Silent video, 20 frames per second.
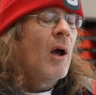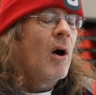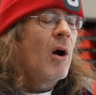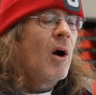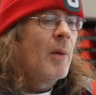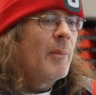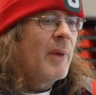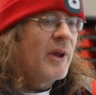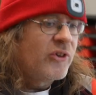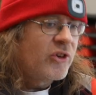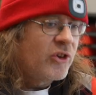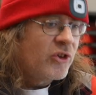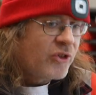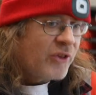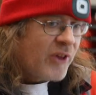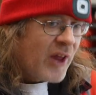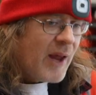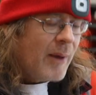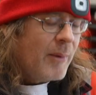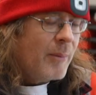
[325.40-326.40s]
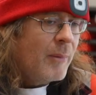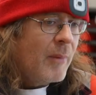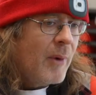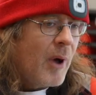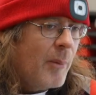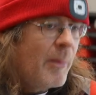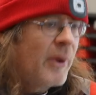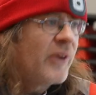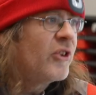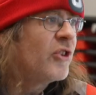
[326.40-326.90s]
I messaged them,
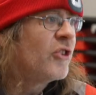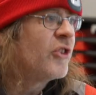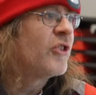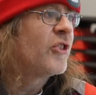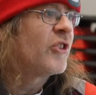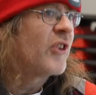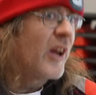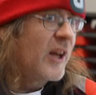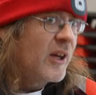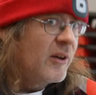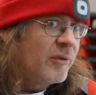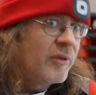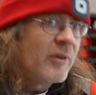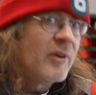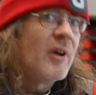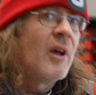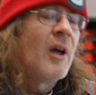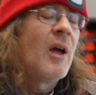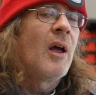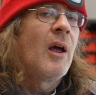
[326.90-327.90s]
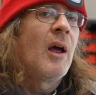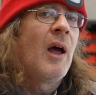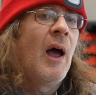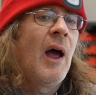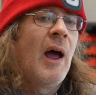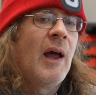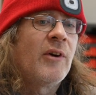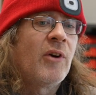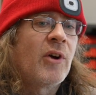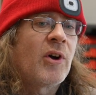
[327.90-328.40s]
I messaged Steve,
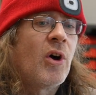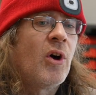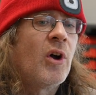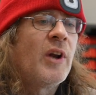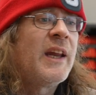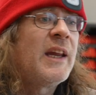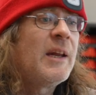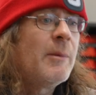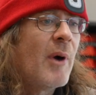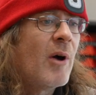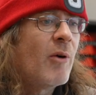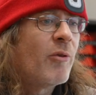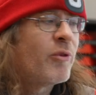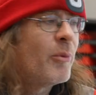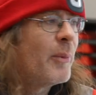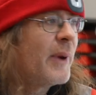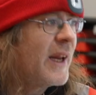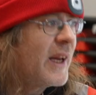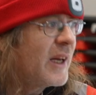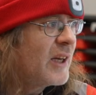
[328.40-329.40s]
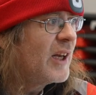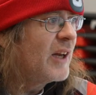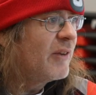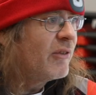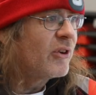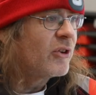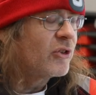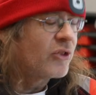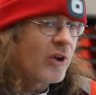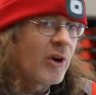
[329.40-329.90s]
and I got an email from Ian
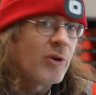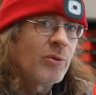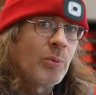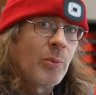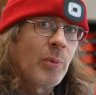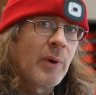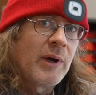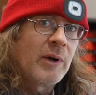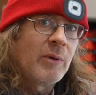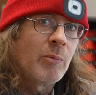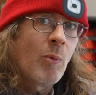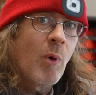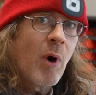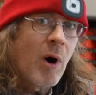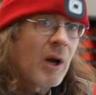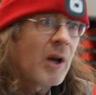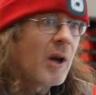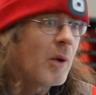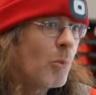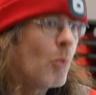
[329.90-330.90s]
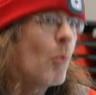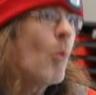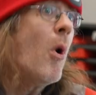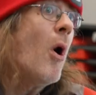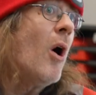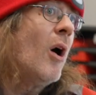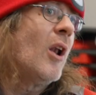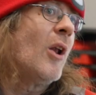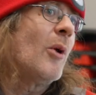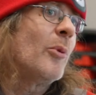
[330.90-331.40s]
Livingstone while,
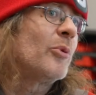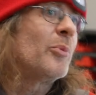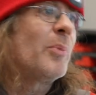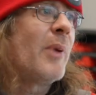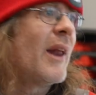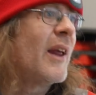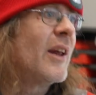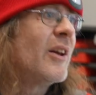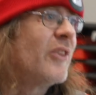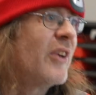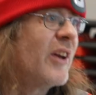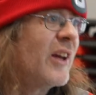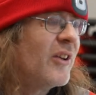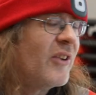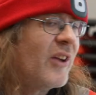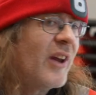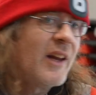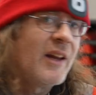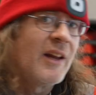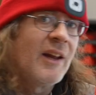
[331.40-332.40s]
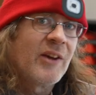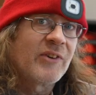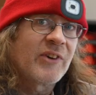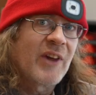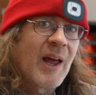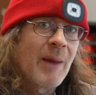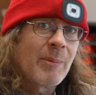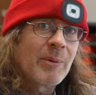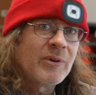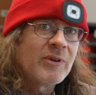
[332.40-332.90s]
while I was playing D&D, as it
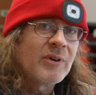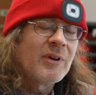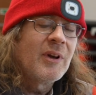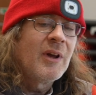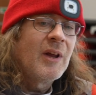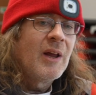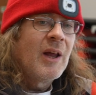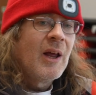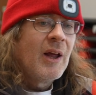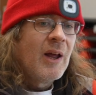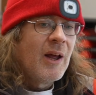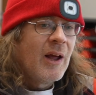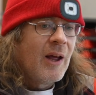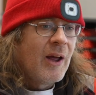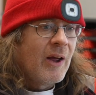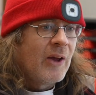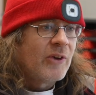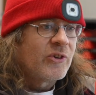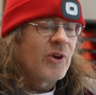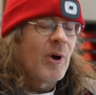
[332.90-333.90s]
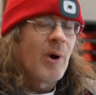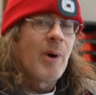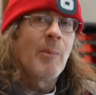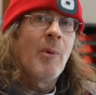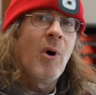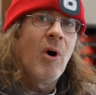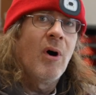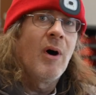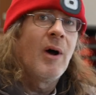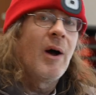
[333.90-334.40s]
happened. So
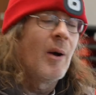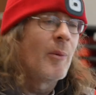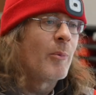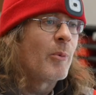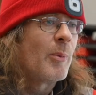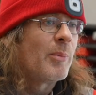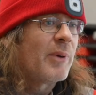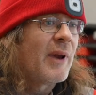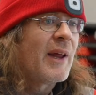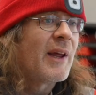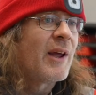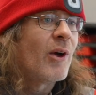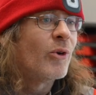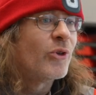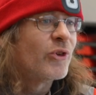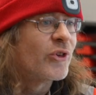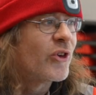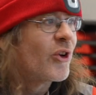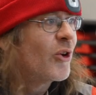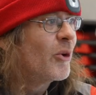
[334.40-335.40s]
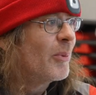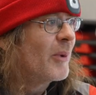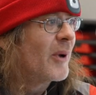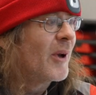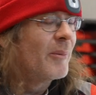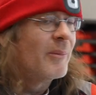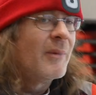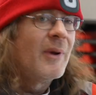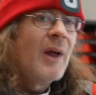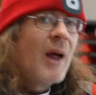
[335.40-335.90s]
I'm, I, we're playing it on Zoom, and
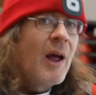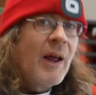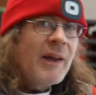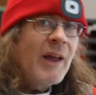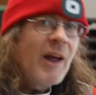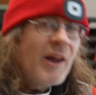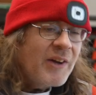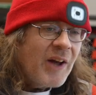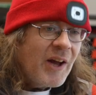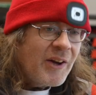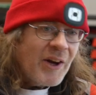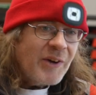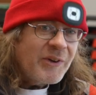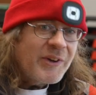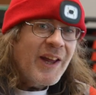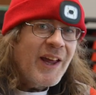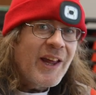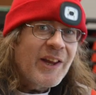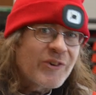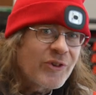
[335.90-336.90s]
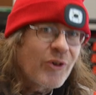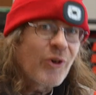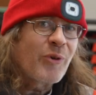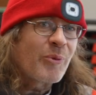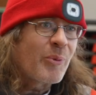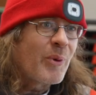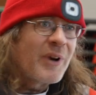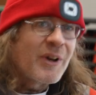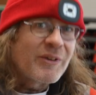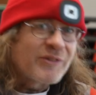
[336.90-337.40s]
I'm, yeah, I, I don't care, sorry
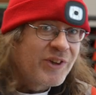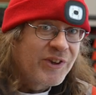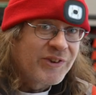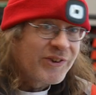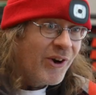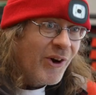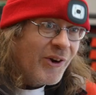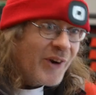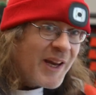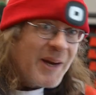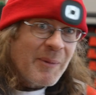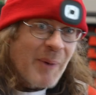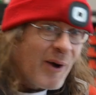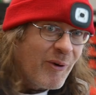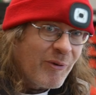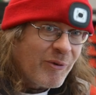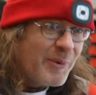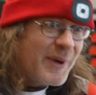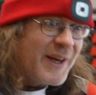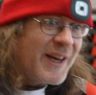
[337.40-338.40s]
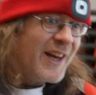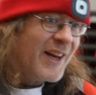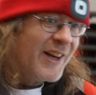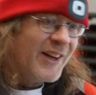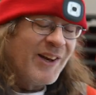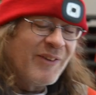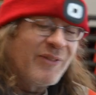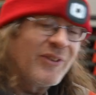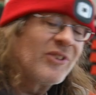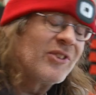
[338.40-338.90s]
everyone, I just got an email from
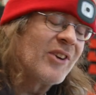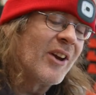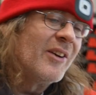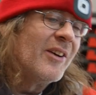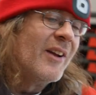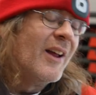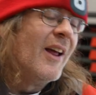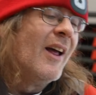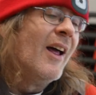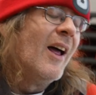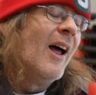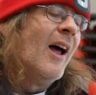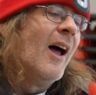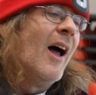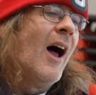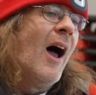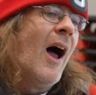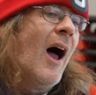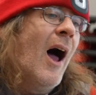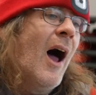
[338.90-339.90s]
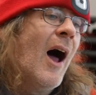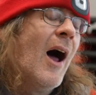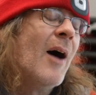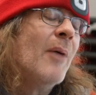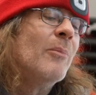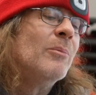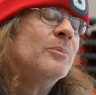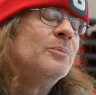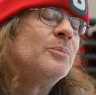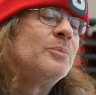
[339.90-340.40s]
Ian Livingstone
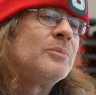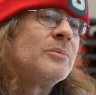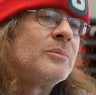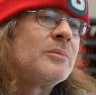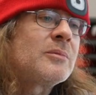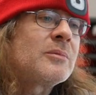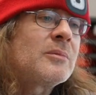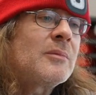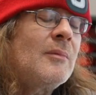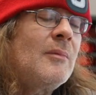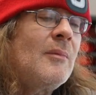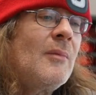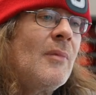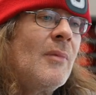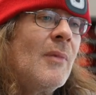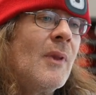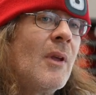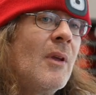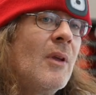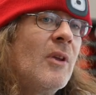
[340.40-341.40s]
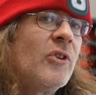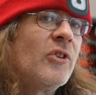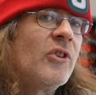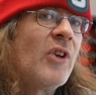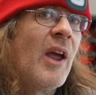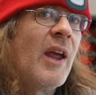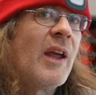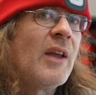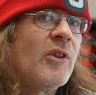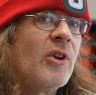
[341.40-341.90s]
um,
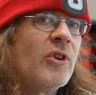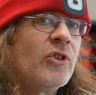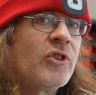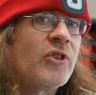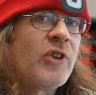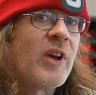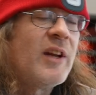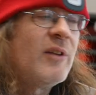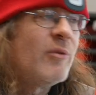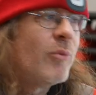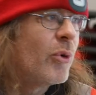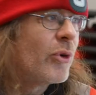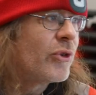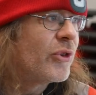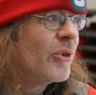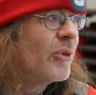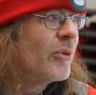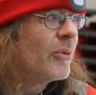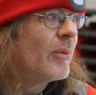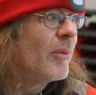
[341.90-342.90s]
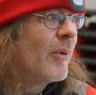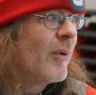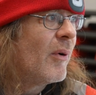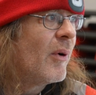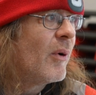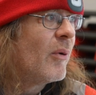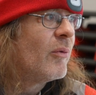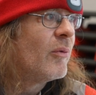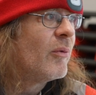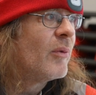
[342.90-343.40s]
saying that Steve wasn't
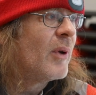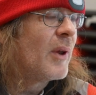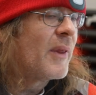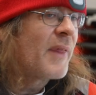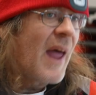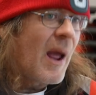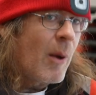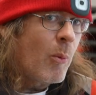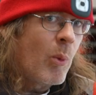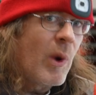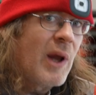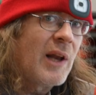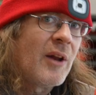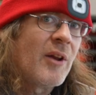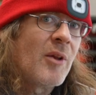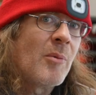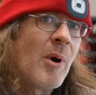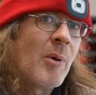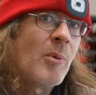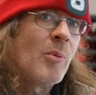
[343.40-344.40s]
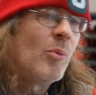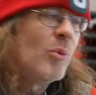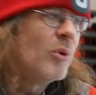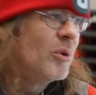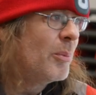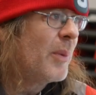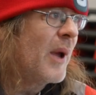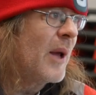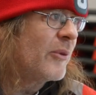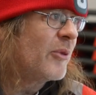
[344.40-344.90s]
that well at the moment,
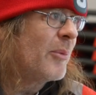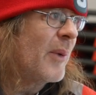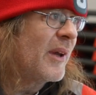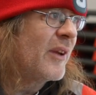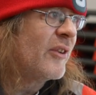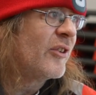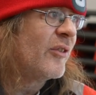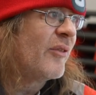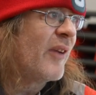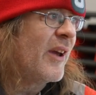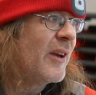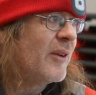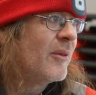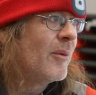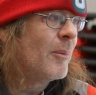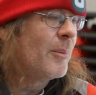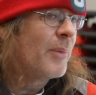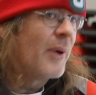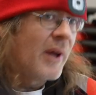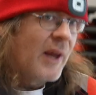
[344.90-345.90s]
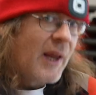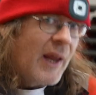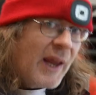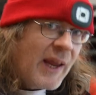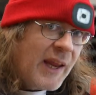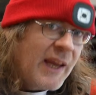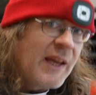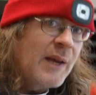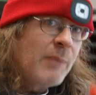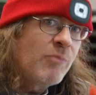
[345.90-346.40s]
wouldn't be able to make this event, but
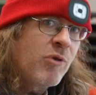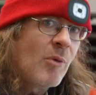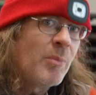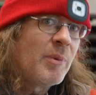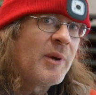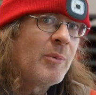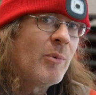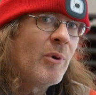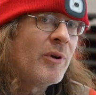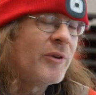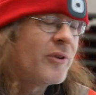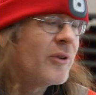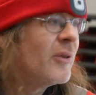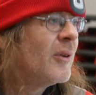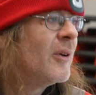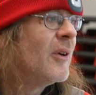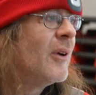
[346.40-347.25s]
he probably would.